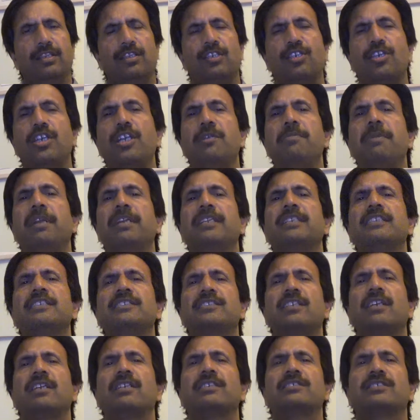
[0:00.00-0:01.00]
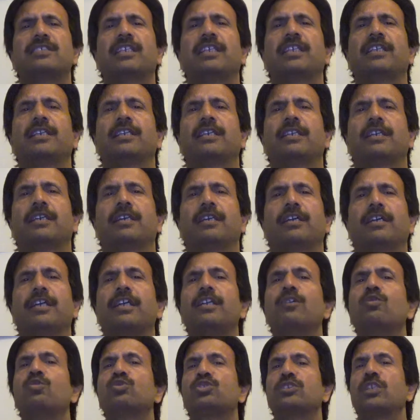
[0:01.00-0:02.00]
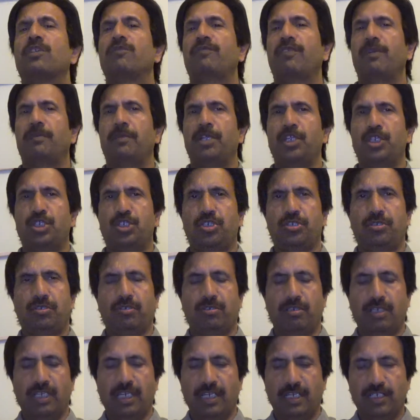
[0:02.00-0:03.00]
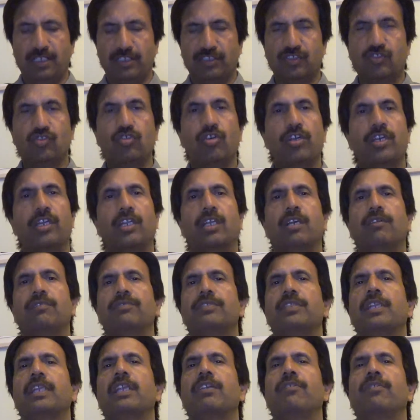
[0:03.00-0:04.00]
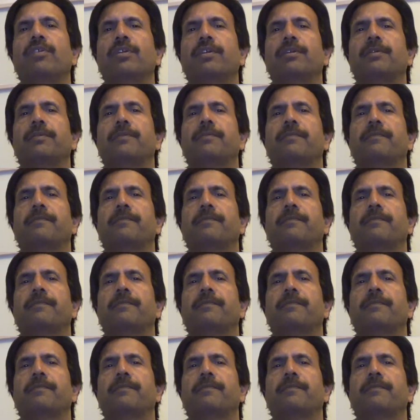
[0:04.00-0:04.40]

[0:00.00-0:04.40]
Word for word: Treatment results in reduced inflammation and the scarring of the liver,